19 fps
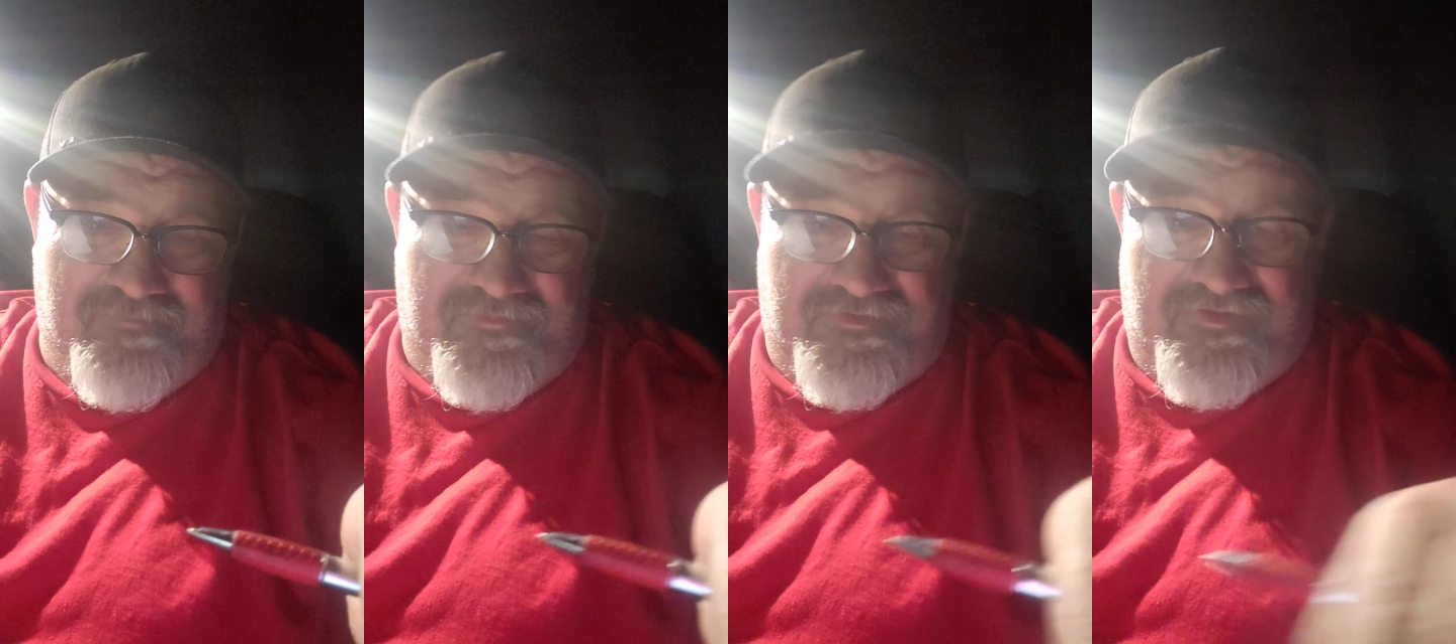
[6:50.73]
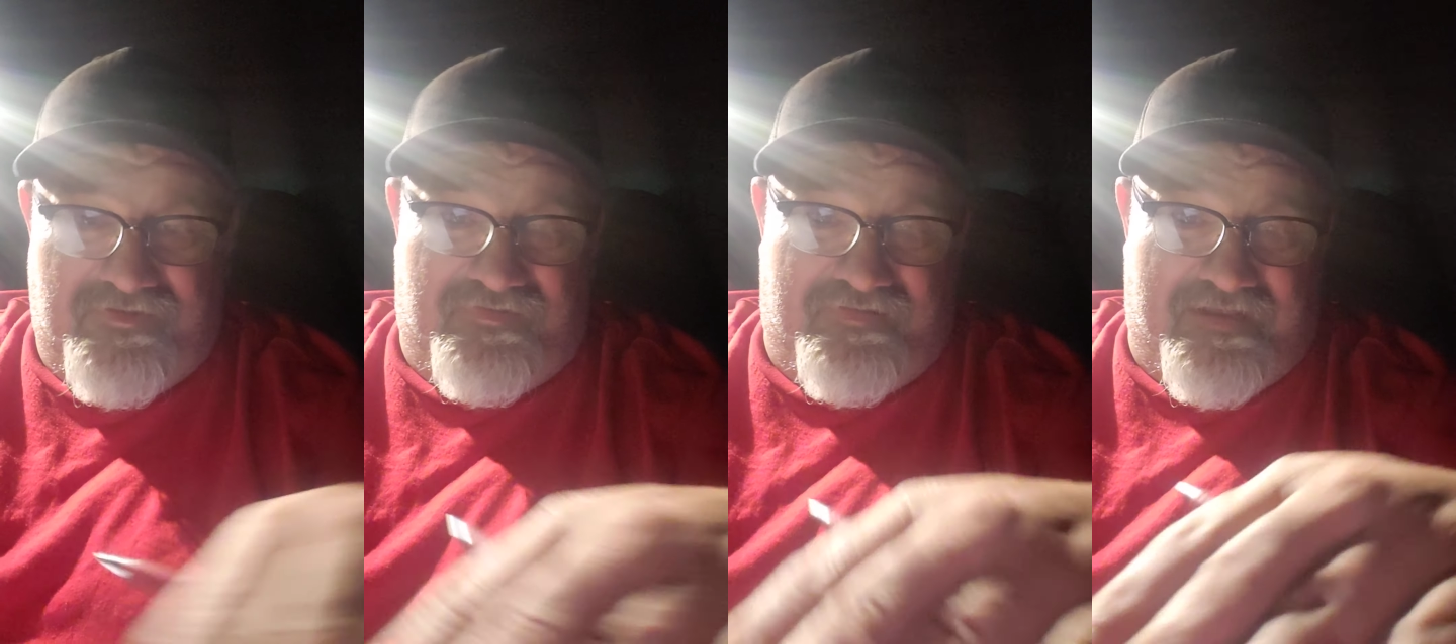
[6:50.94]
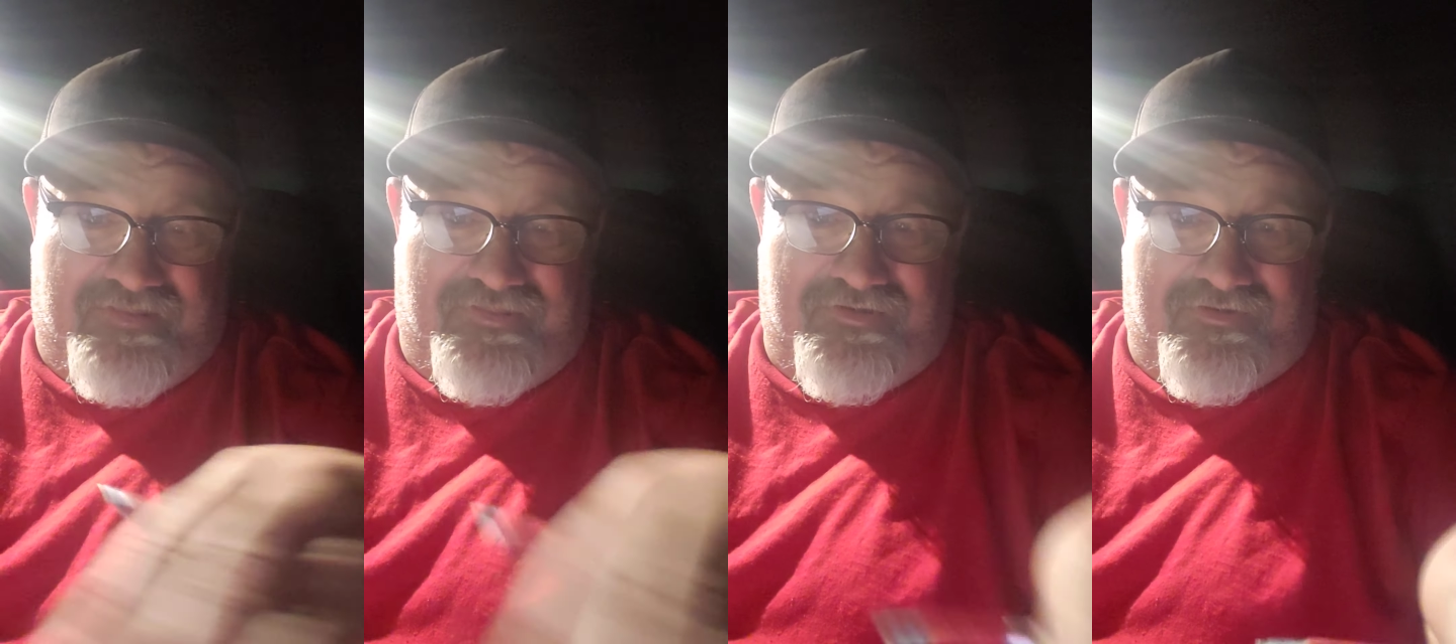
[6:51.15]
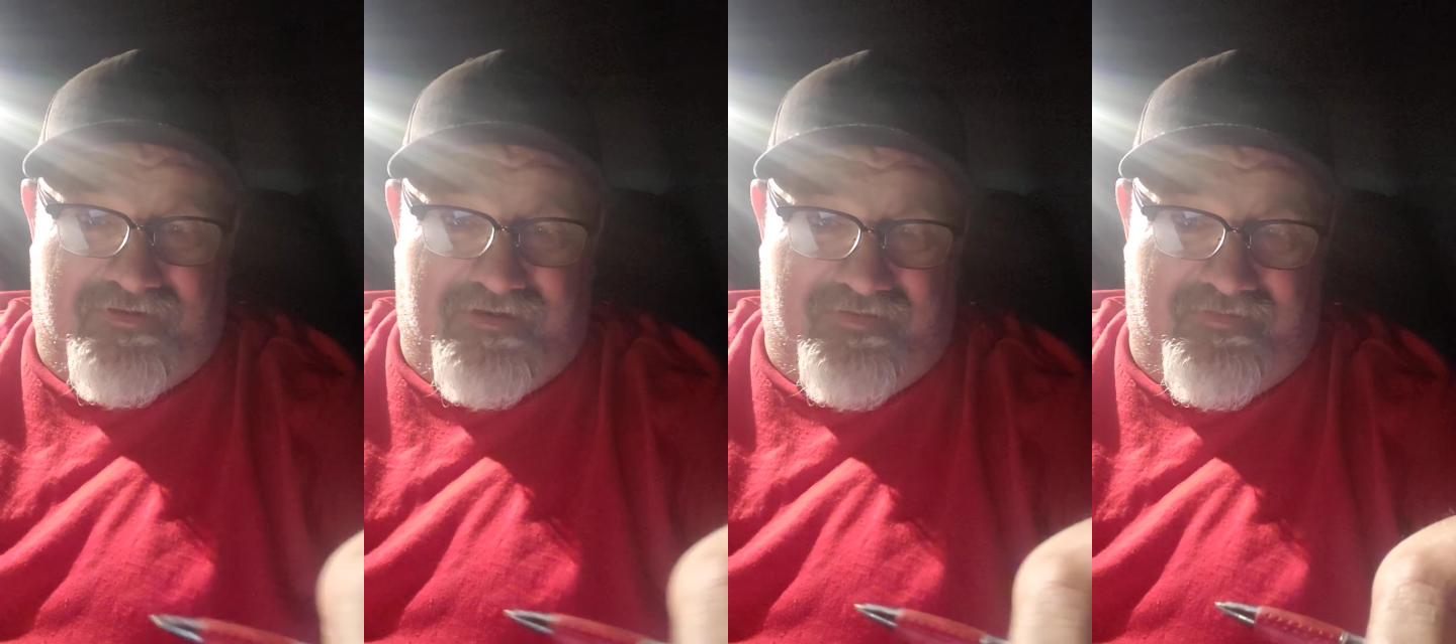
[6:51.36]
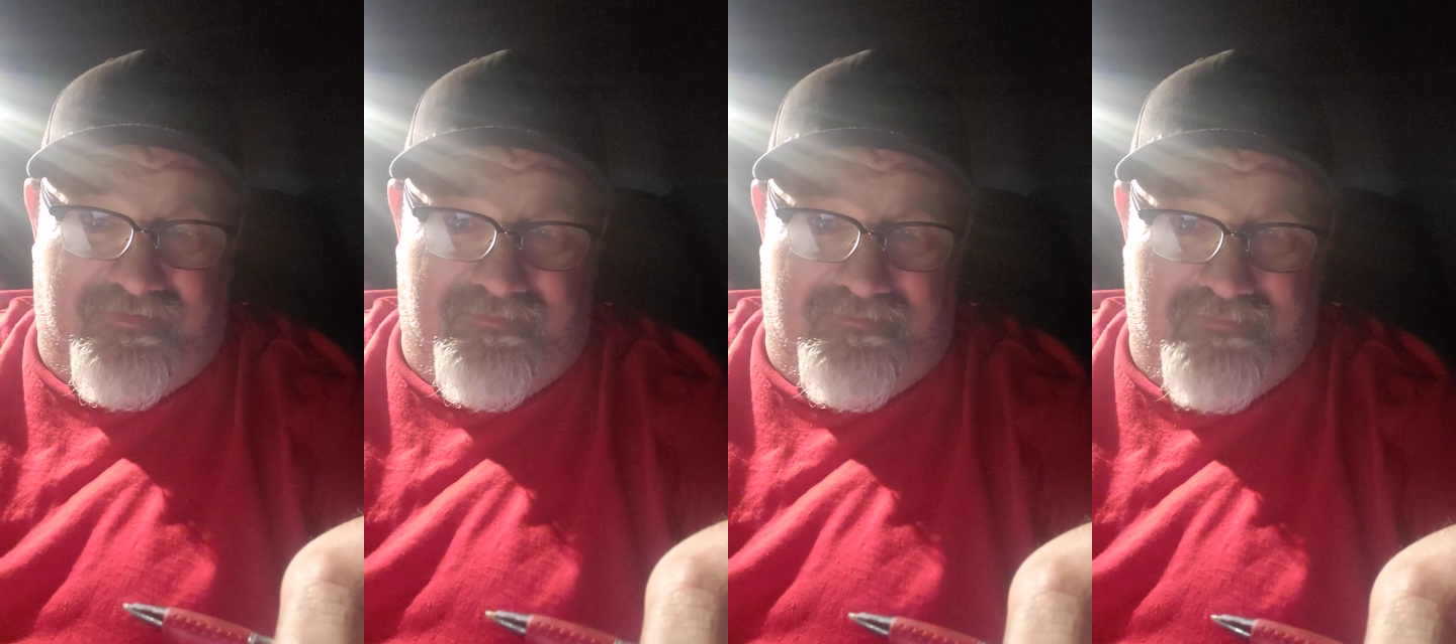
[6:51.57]
So you take
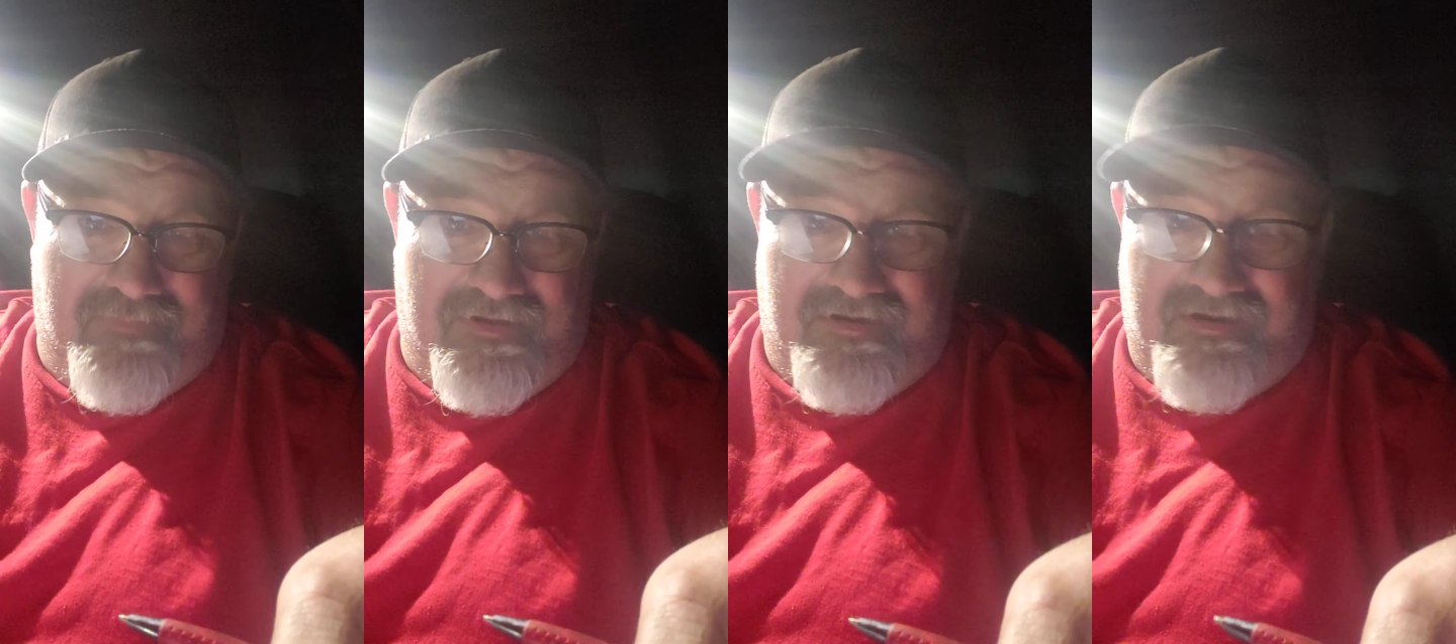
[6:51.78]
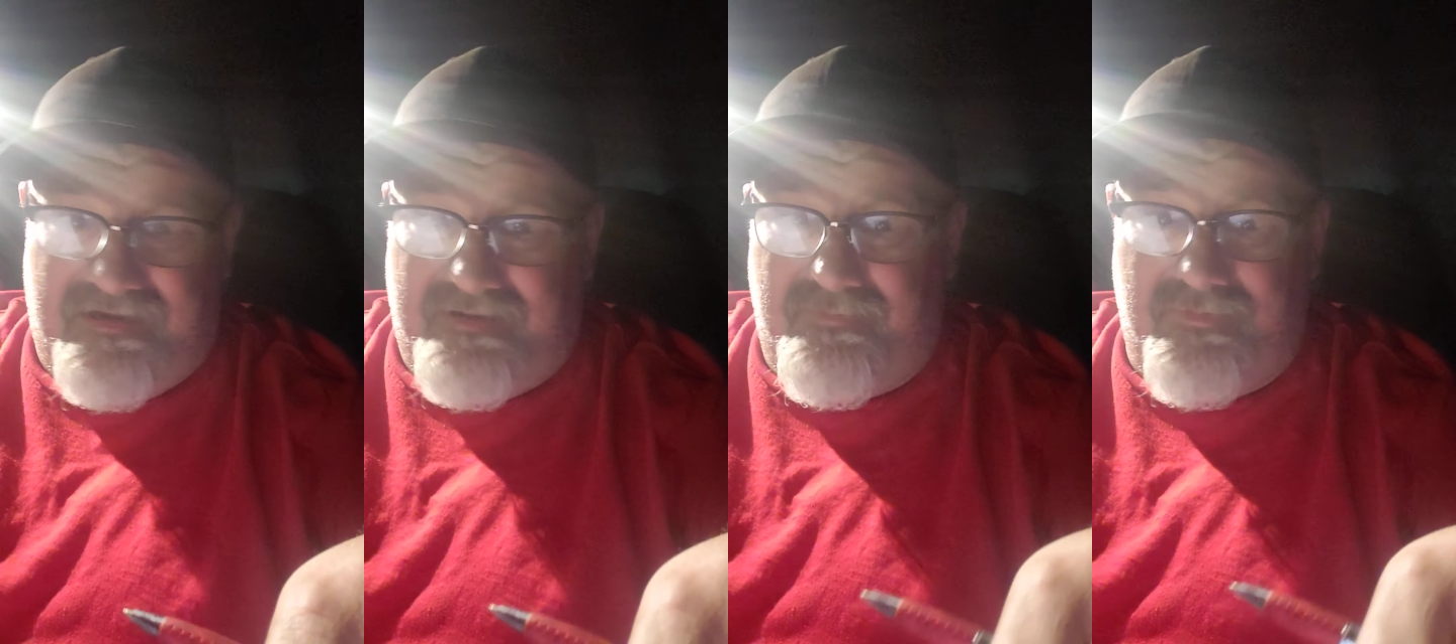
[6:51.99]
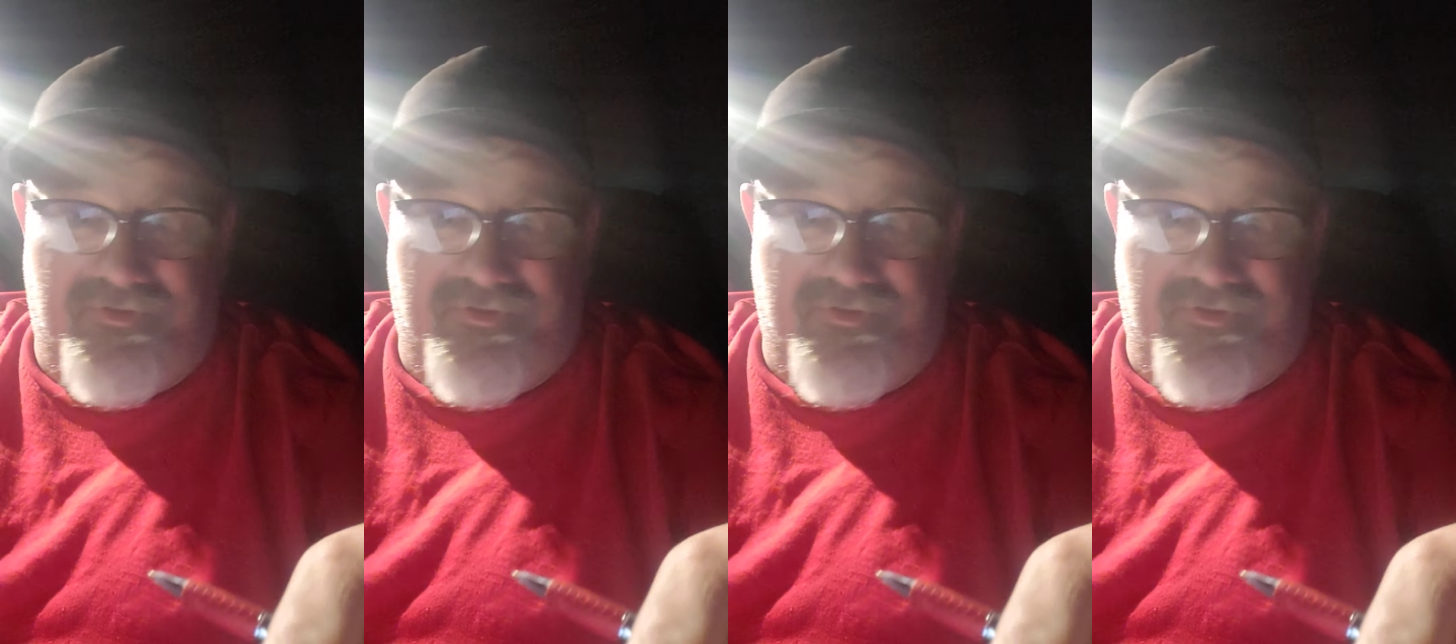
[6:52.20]
30 million and